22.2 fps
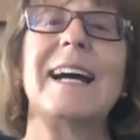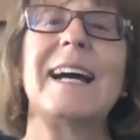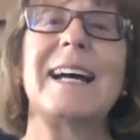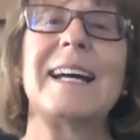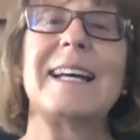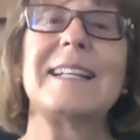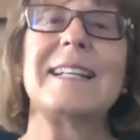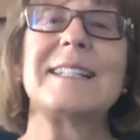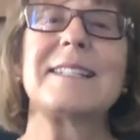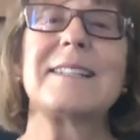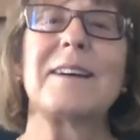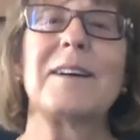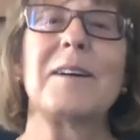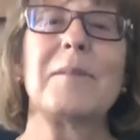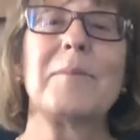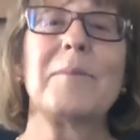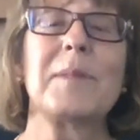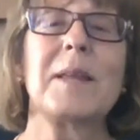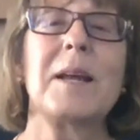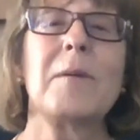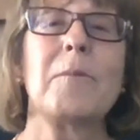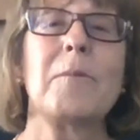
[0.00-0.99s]
And
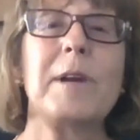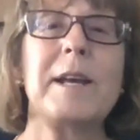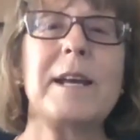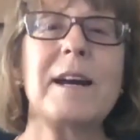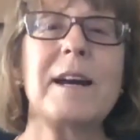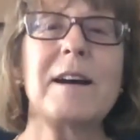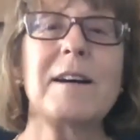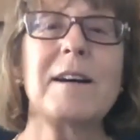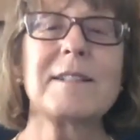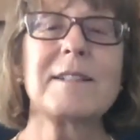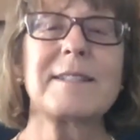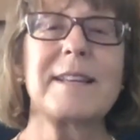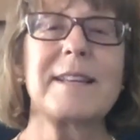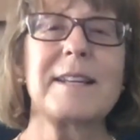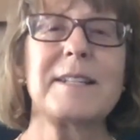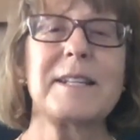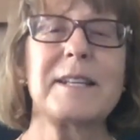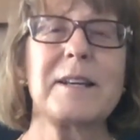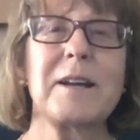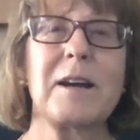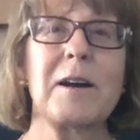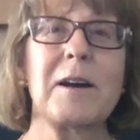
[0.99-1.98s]
we are
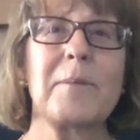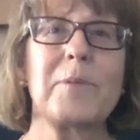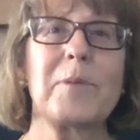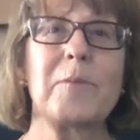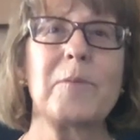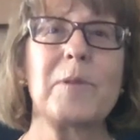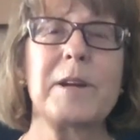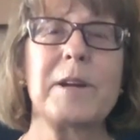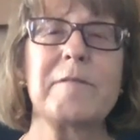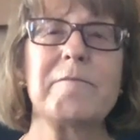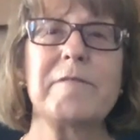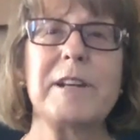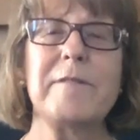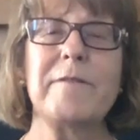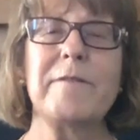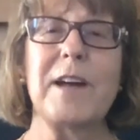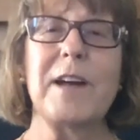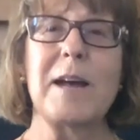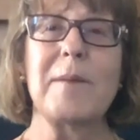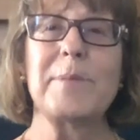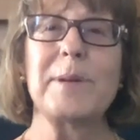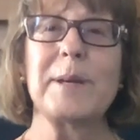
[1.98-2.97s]
we're
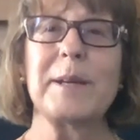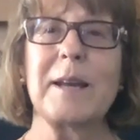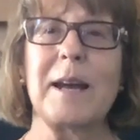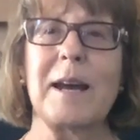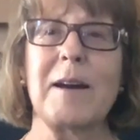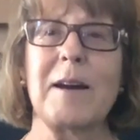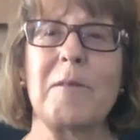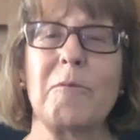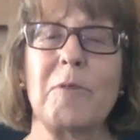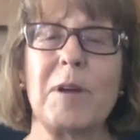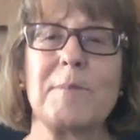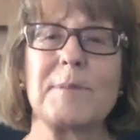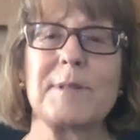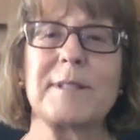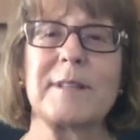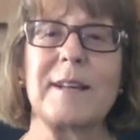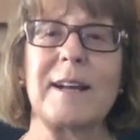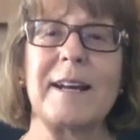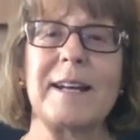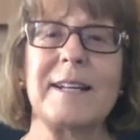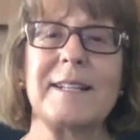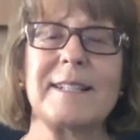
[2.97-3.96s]
revamping our
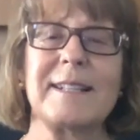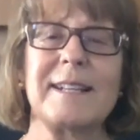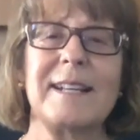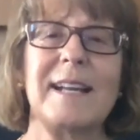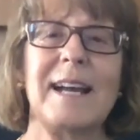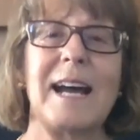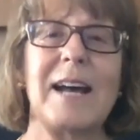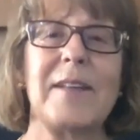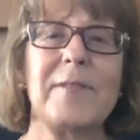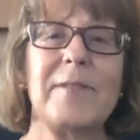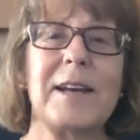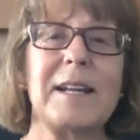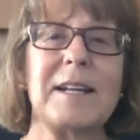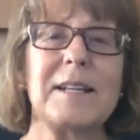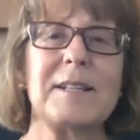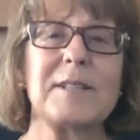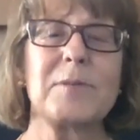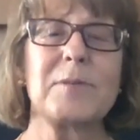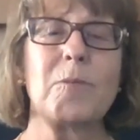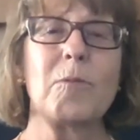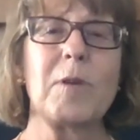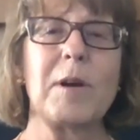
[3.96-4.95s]
website. And that
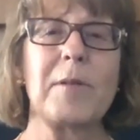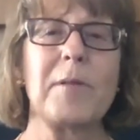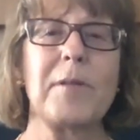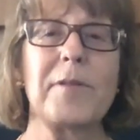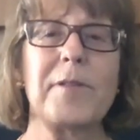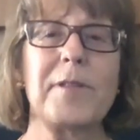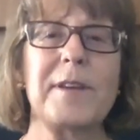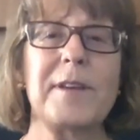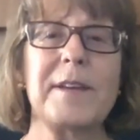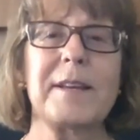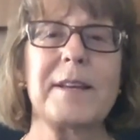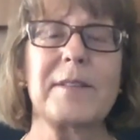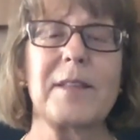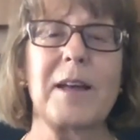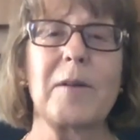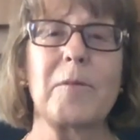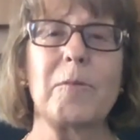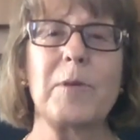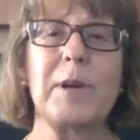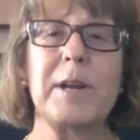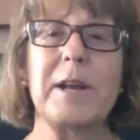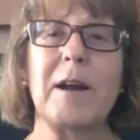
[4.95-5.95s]
is one thing
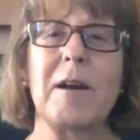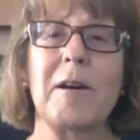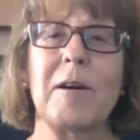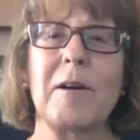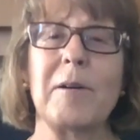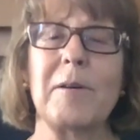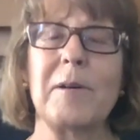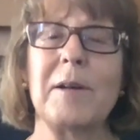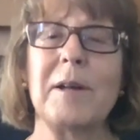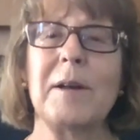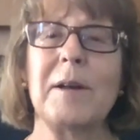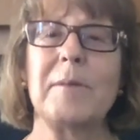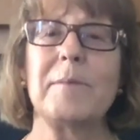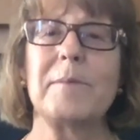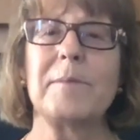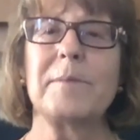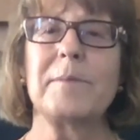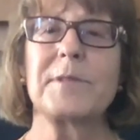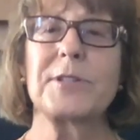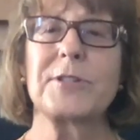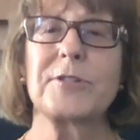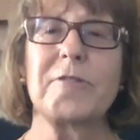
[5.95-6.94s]
that we are
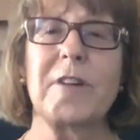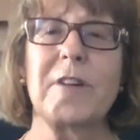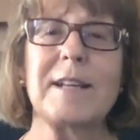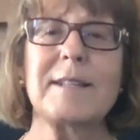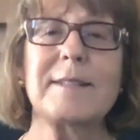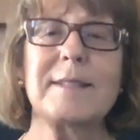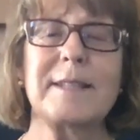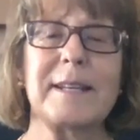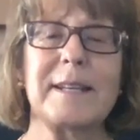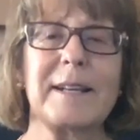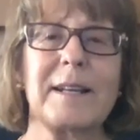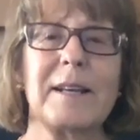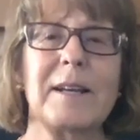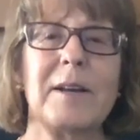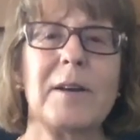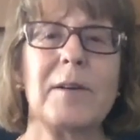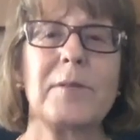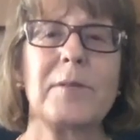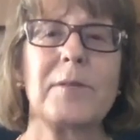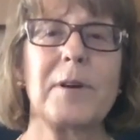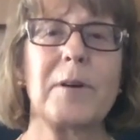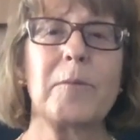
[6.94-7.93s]
stressing,
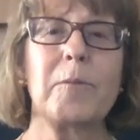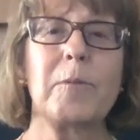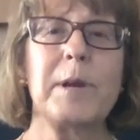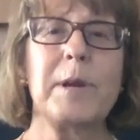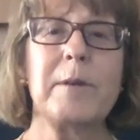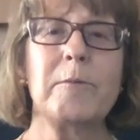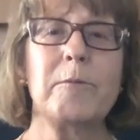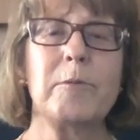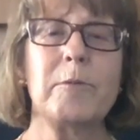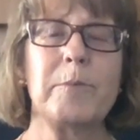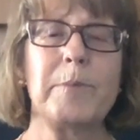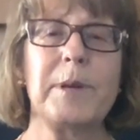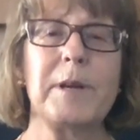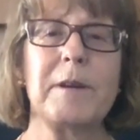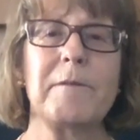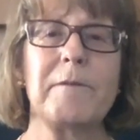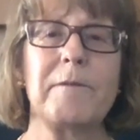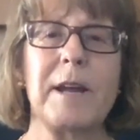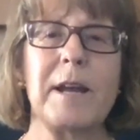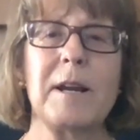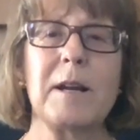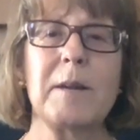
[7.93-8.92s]
that we will be
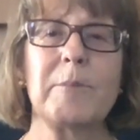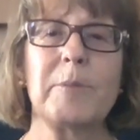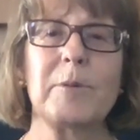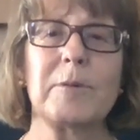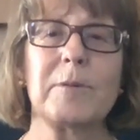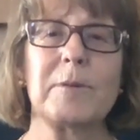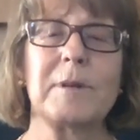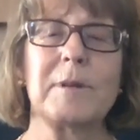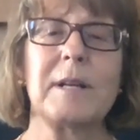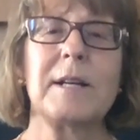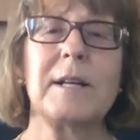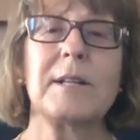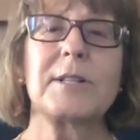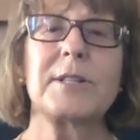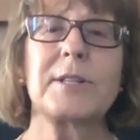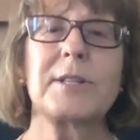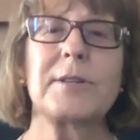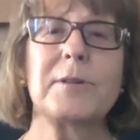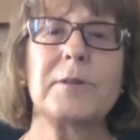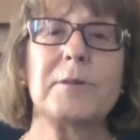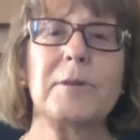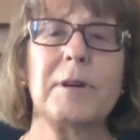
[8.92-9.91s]
available
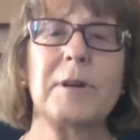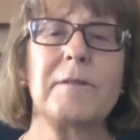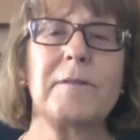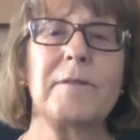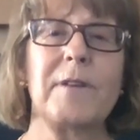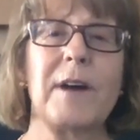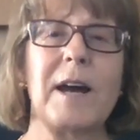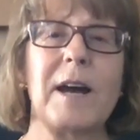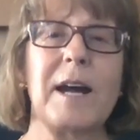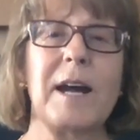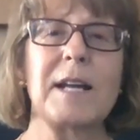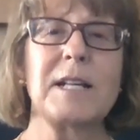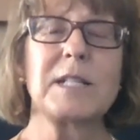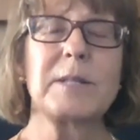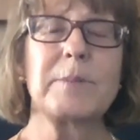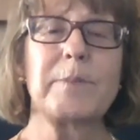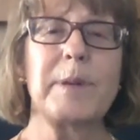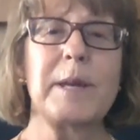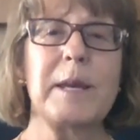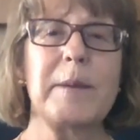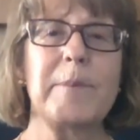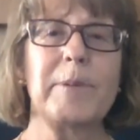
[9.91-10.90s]
to advise
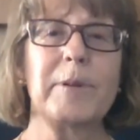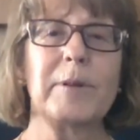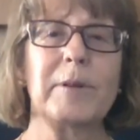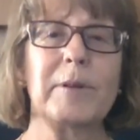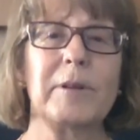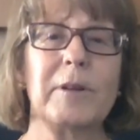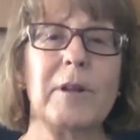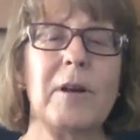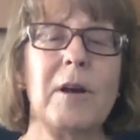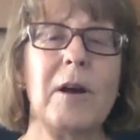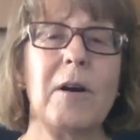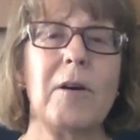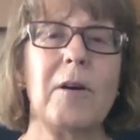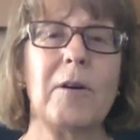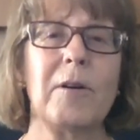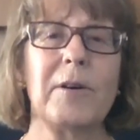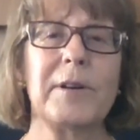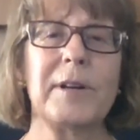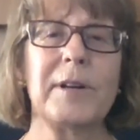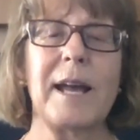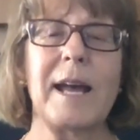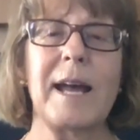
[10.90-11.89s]
people
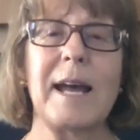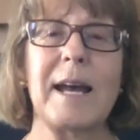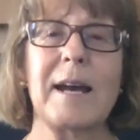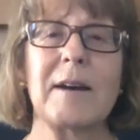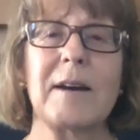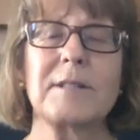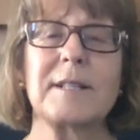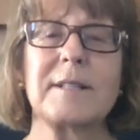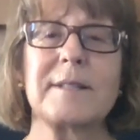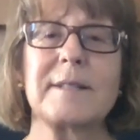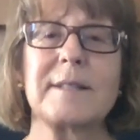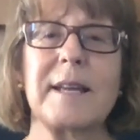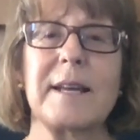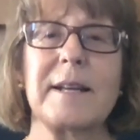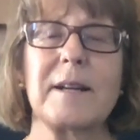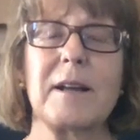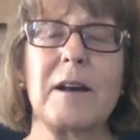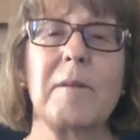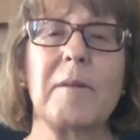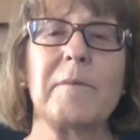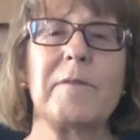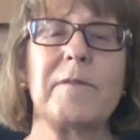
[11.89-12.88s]
on how to set
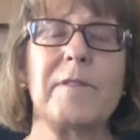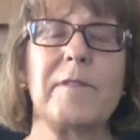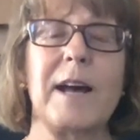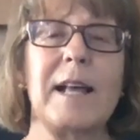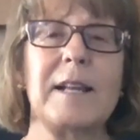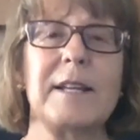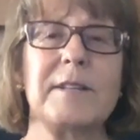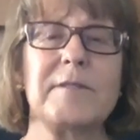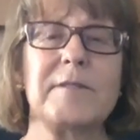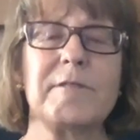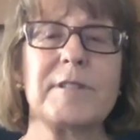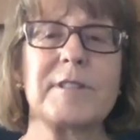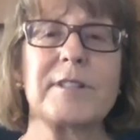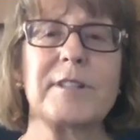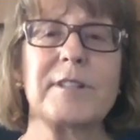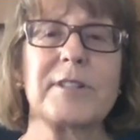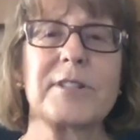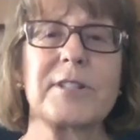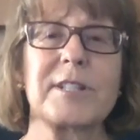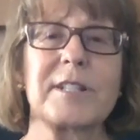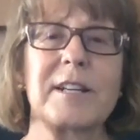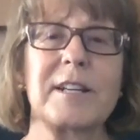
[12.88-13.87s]
up valid
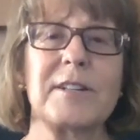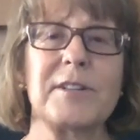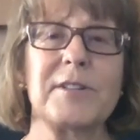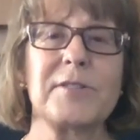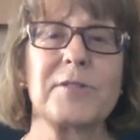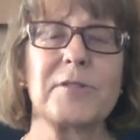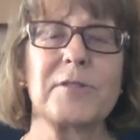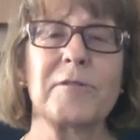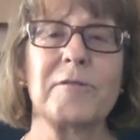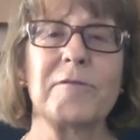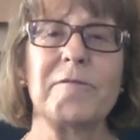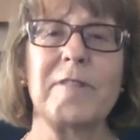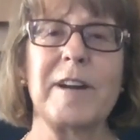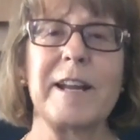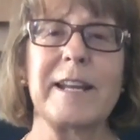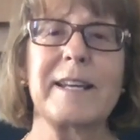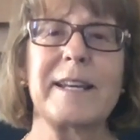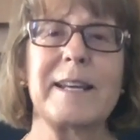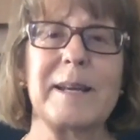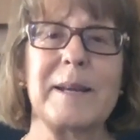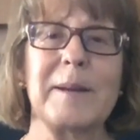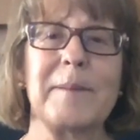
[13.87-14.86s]
research studies on
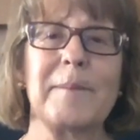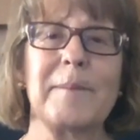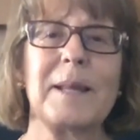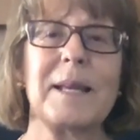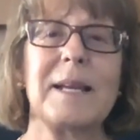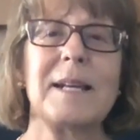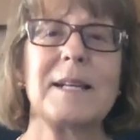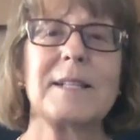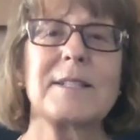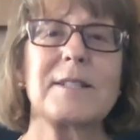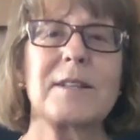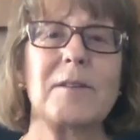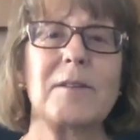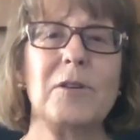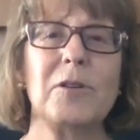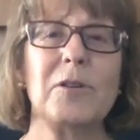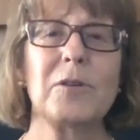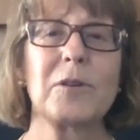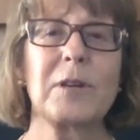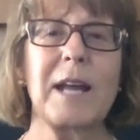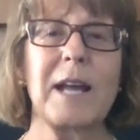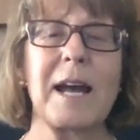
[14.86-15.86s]
Reiki. So
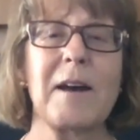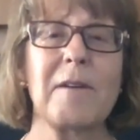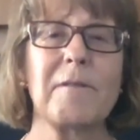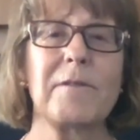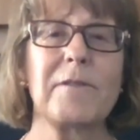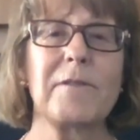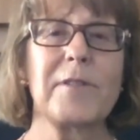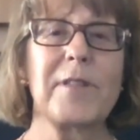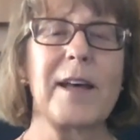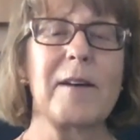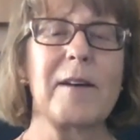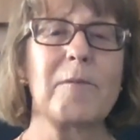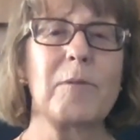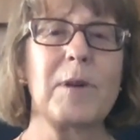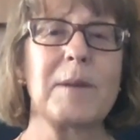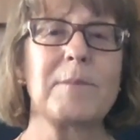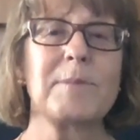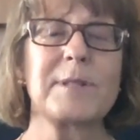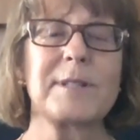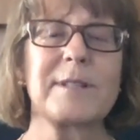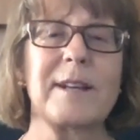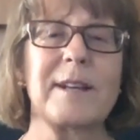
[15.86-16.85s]
look out for that
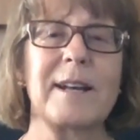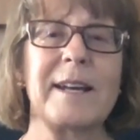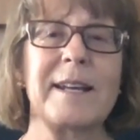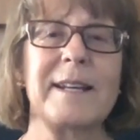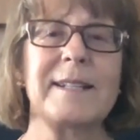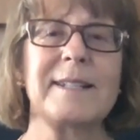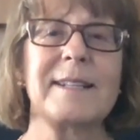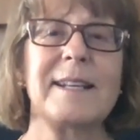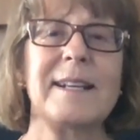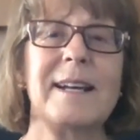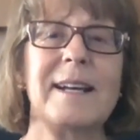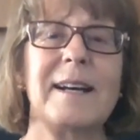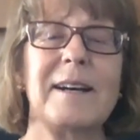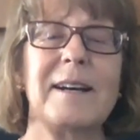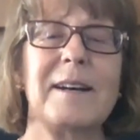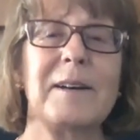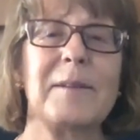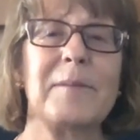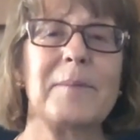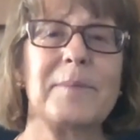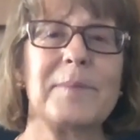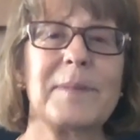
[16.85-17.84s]
website,
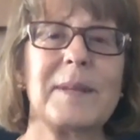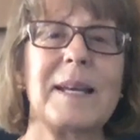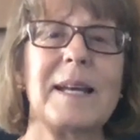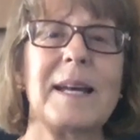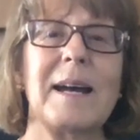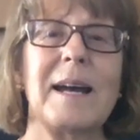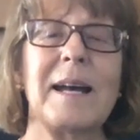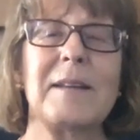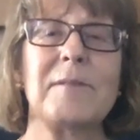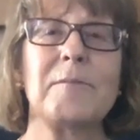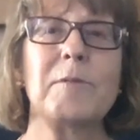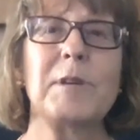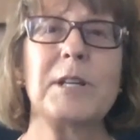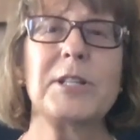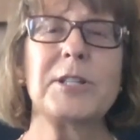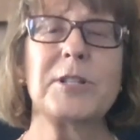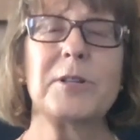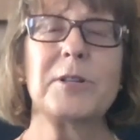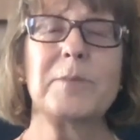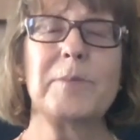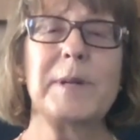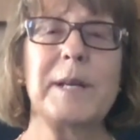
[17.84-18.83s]
and we
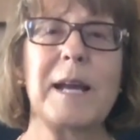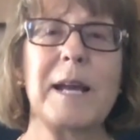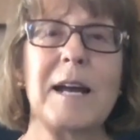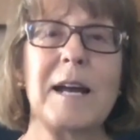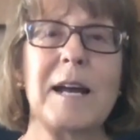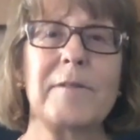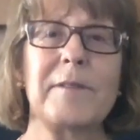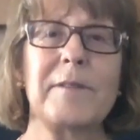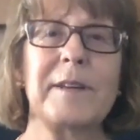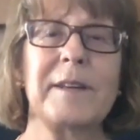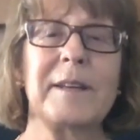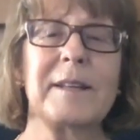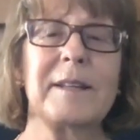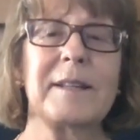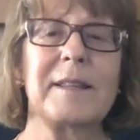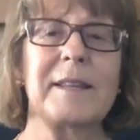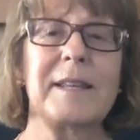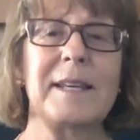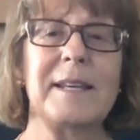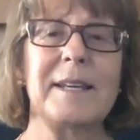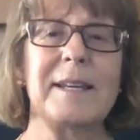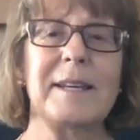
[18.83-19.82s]
should be having
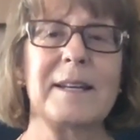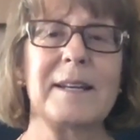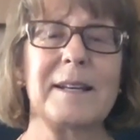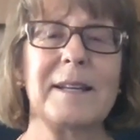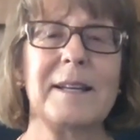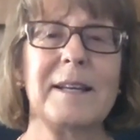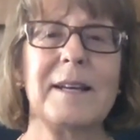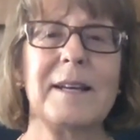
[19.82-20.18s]
the